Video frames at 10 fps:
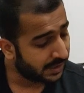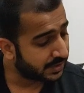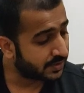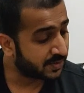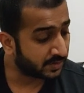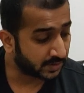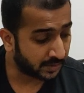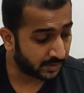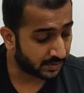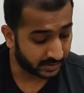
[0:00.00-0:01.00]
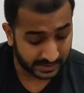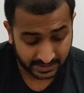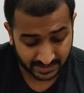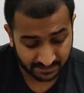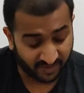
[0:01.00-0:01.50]
So
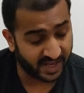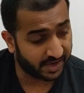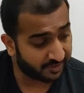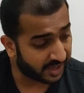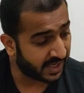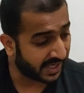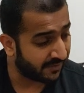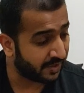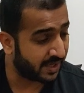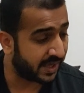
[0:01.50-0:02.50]
it's very, very heavy.